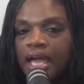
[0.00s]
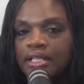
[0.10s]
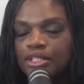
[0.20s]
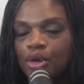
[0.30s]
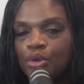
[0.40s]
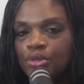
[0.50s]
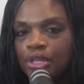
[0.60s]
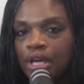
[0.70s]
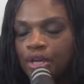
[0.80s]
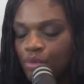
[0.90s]
And so
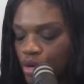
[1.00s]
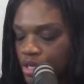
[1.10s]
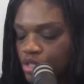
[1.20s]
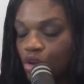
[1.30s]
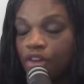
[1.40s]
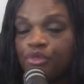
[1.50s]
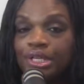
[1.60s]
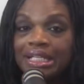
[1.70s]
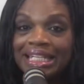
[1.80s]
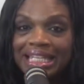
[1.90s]
uh, we're going to start off
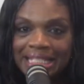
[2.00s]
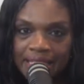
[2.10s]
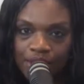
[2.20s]
with Elite